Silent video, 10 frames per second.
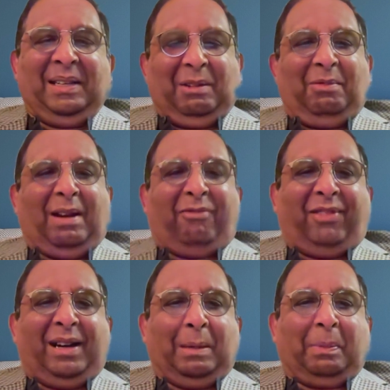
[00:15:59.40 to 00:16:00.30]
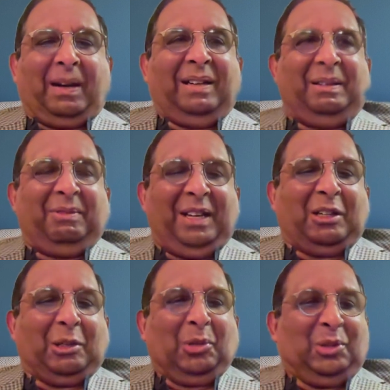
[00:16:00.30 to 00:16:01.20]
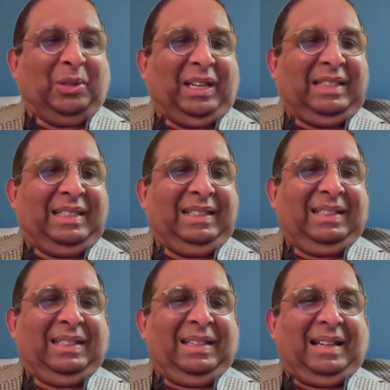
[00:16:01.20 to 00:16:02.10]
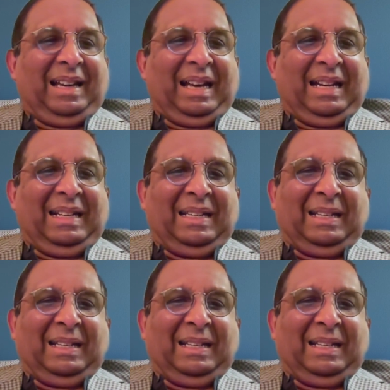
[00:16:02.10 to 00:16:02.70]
we are far apart together. And